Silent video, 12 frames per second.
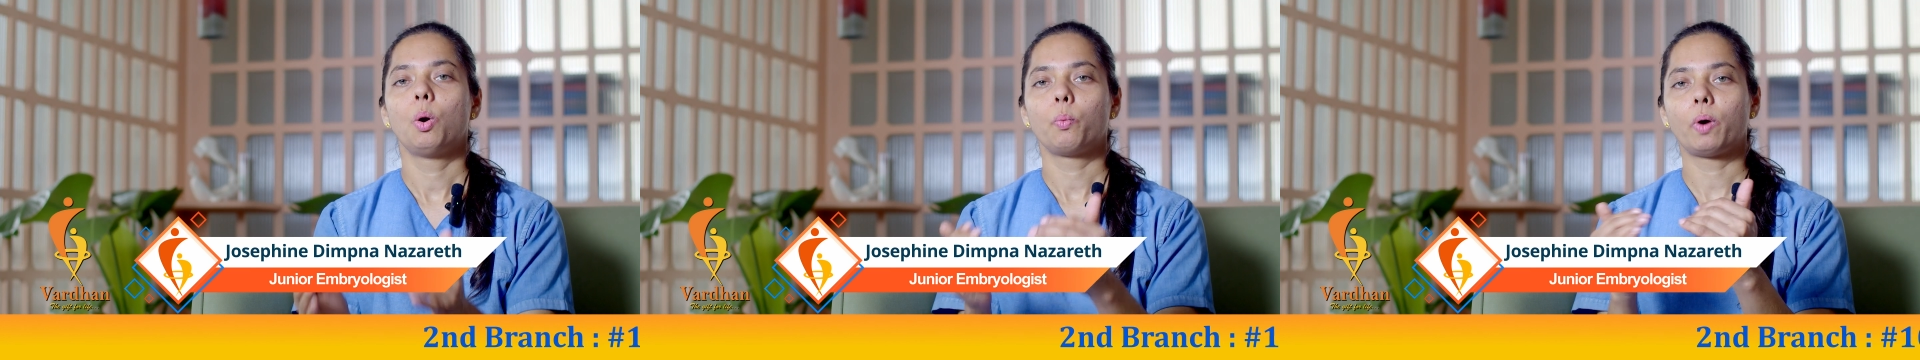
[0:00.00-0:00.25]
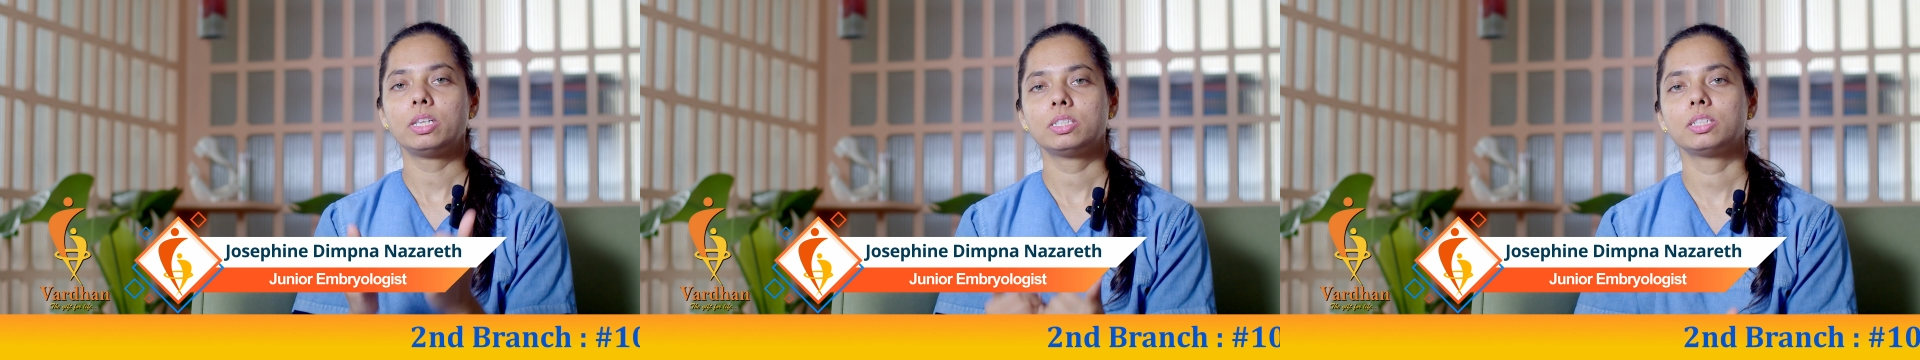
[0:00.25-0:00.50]

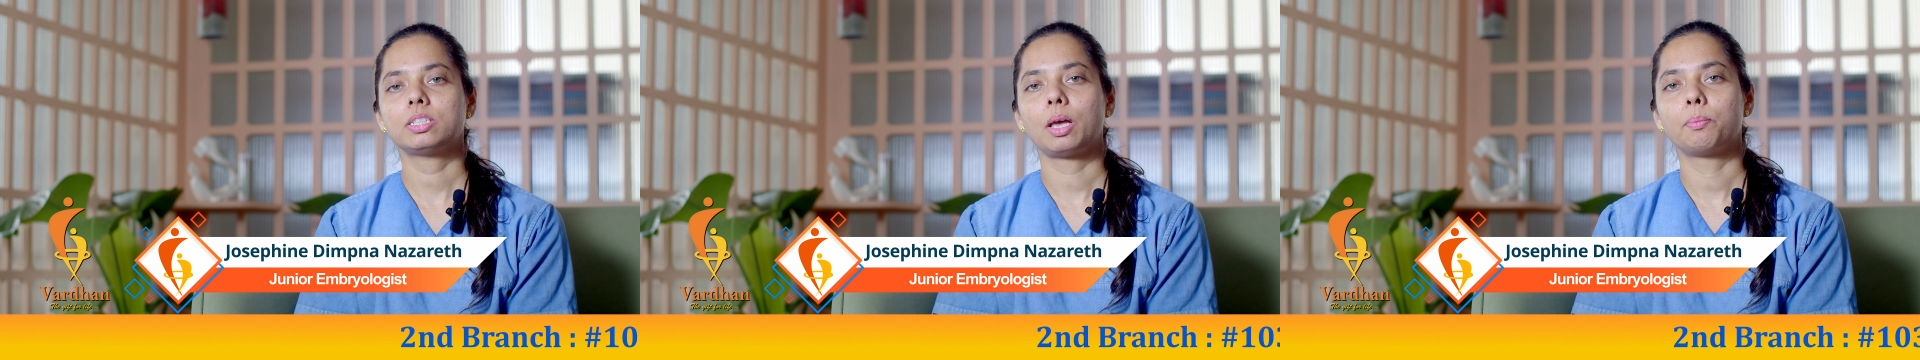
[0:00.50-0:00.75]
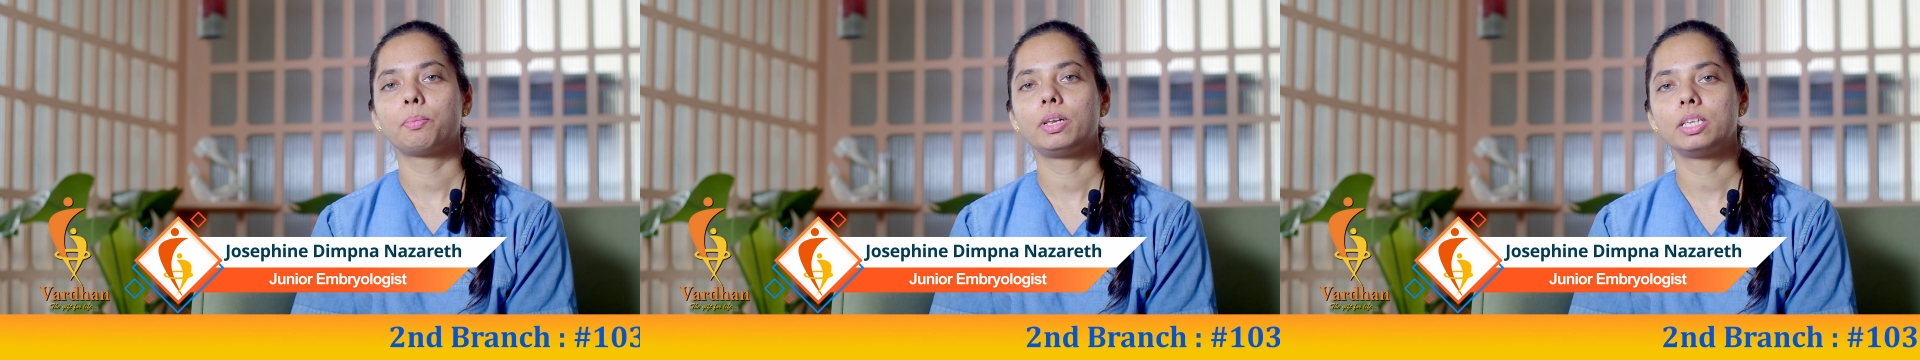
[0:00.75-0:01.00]
Once a
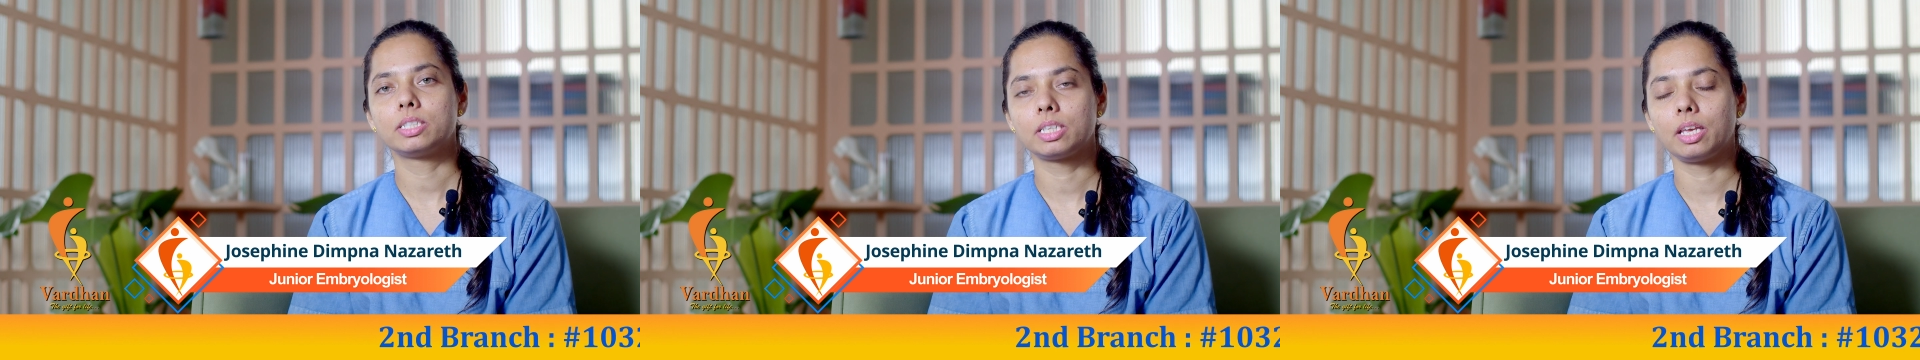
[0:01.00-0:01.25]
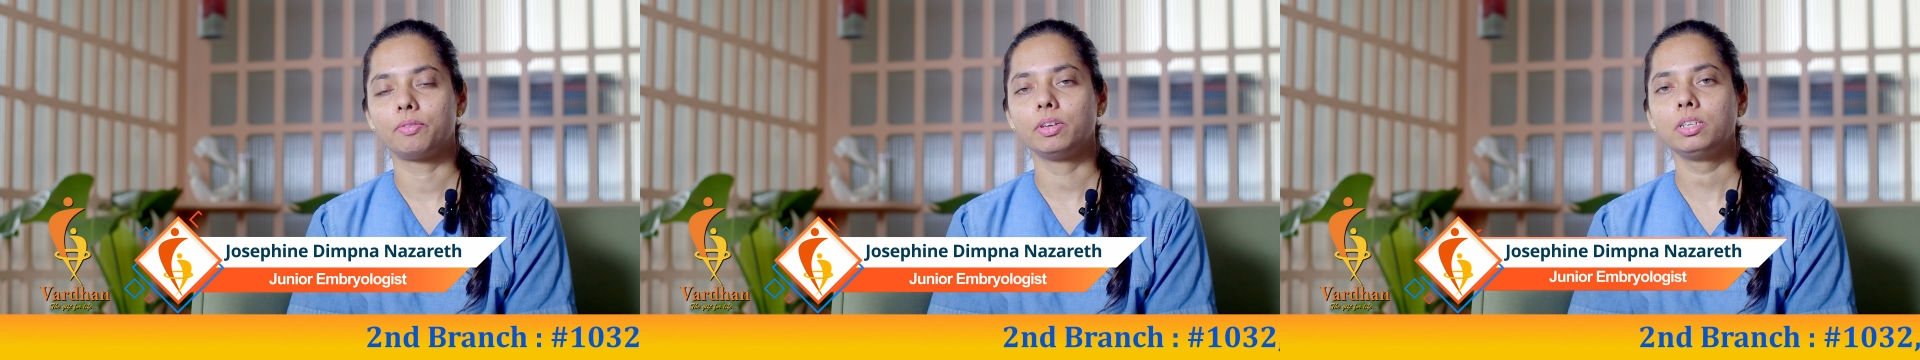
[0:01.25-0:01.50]
sample is
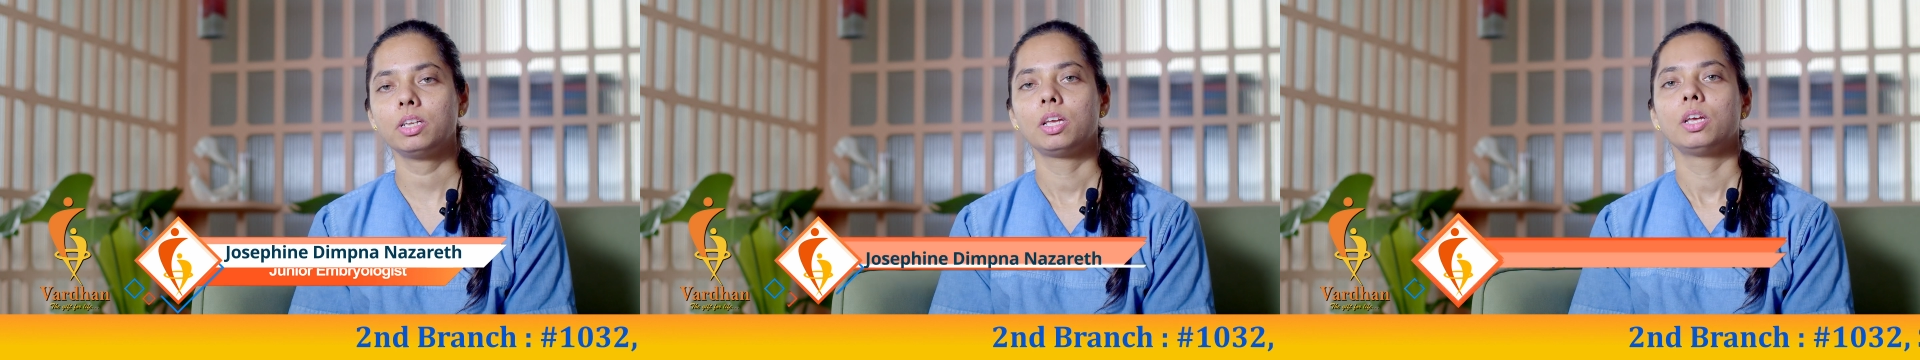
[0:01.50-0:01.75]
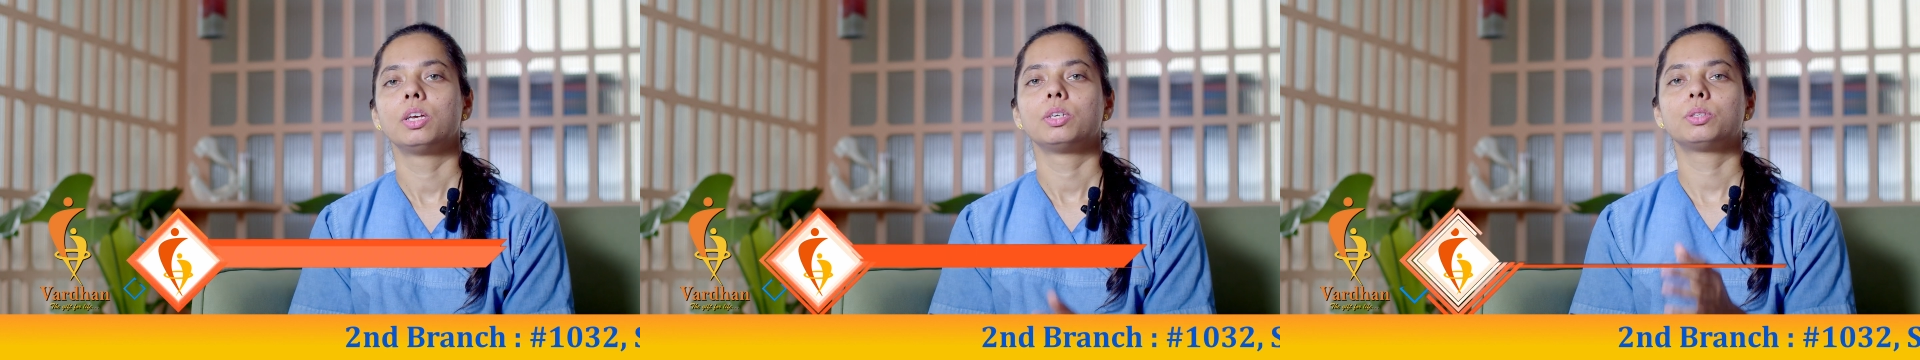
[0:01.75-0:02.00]
given,
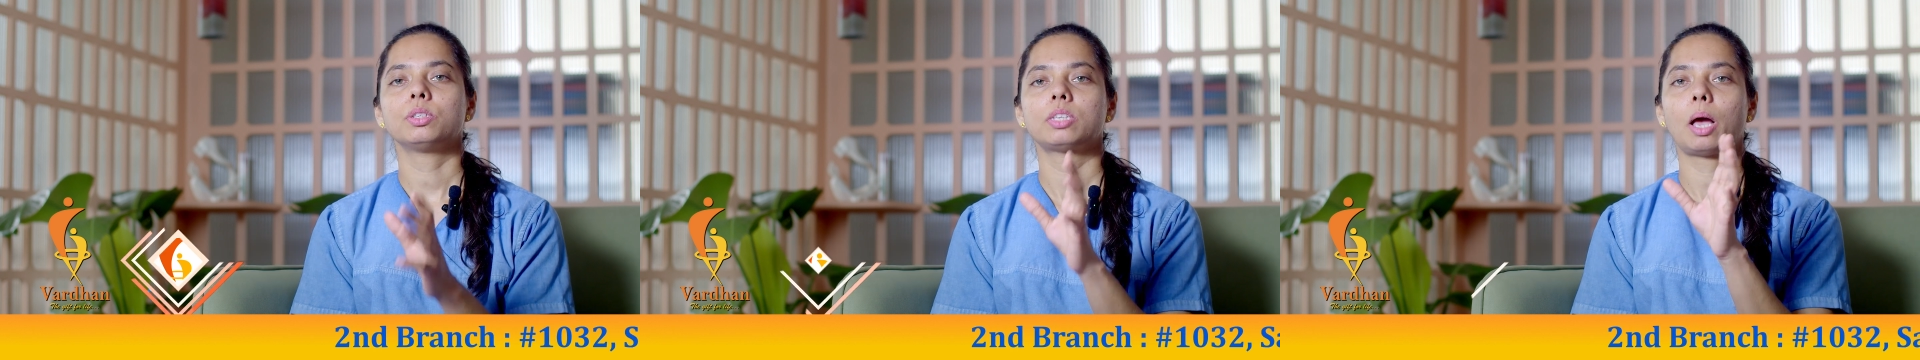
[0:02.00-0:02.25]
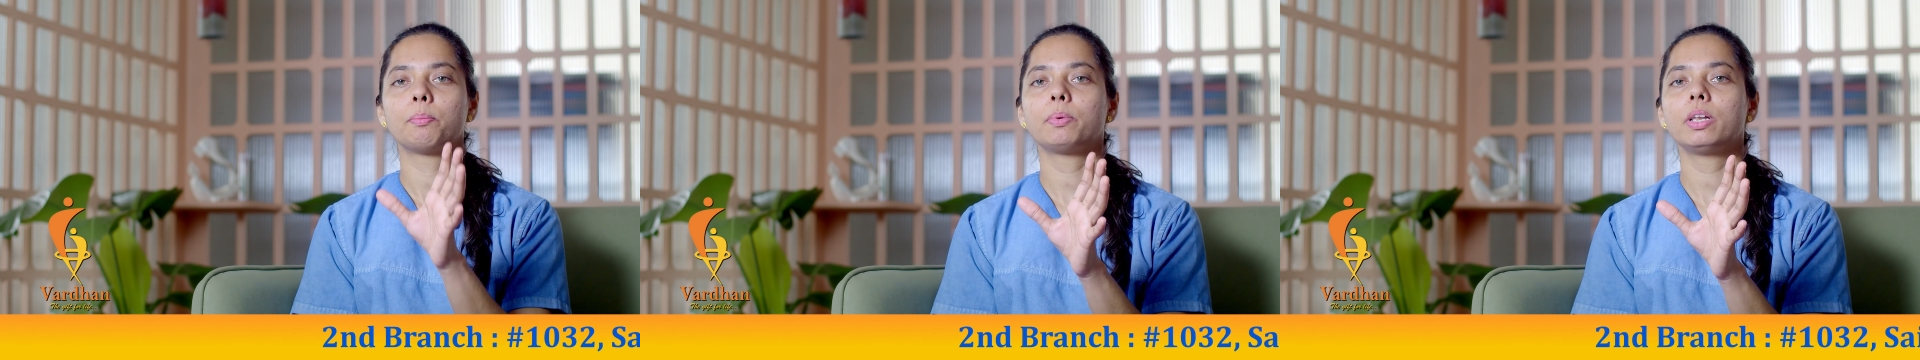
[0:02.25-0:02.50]
the
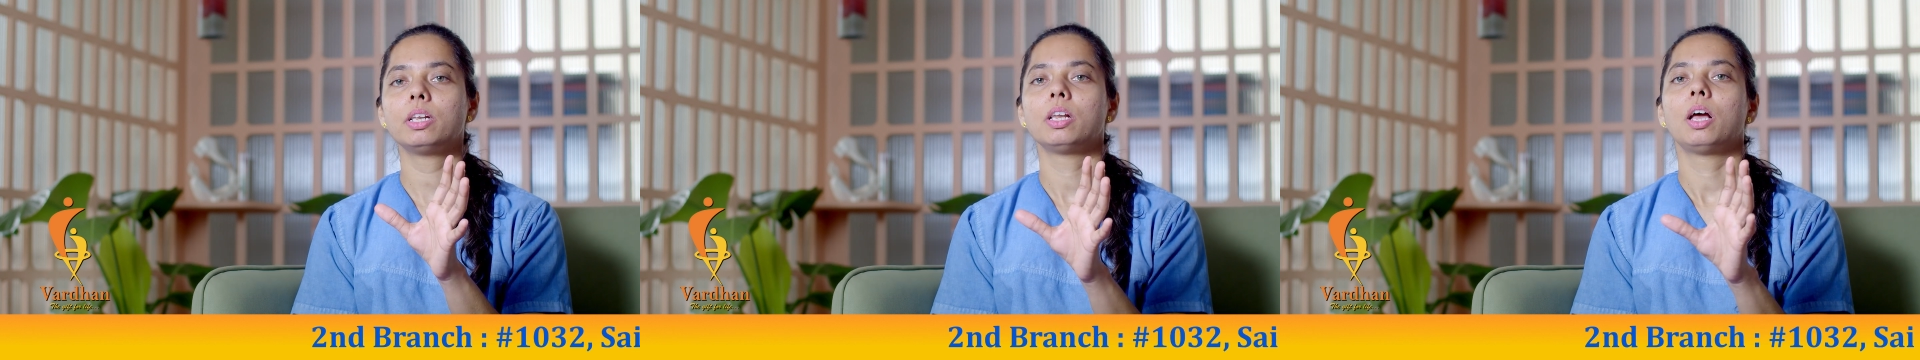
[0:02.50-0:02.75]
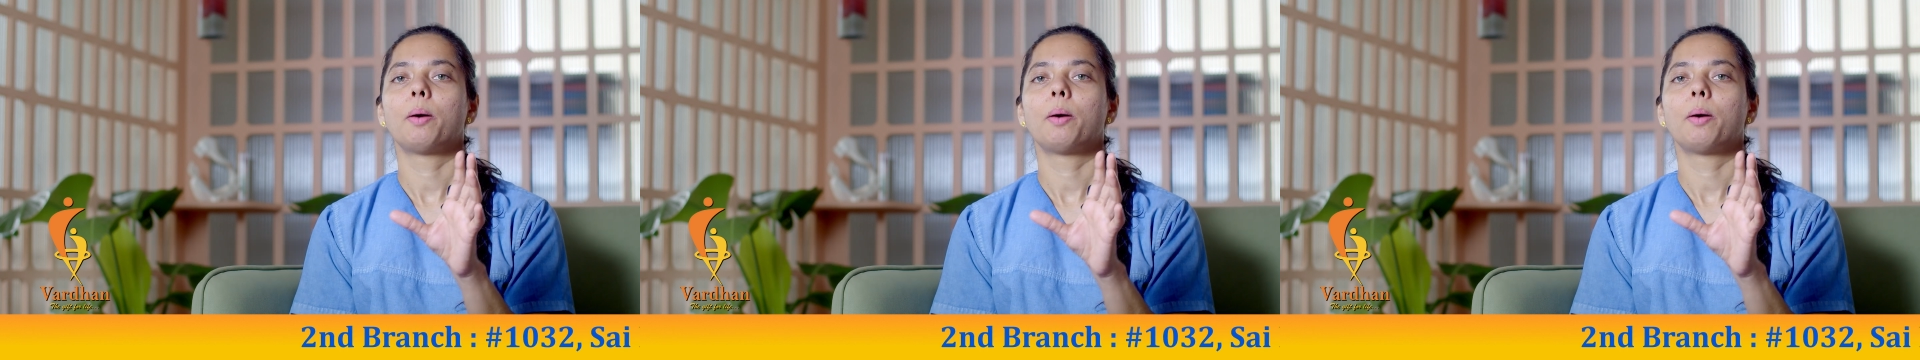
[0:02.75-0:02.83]
sample,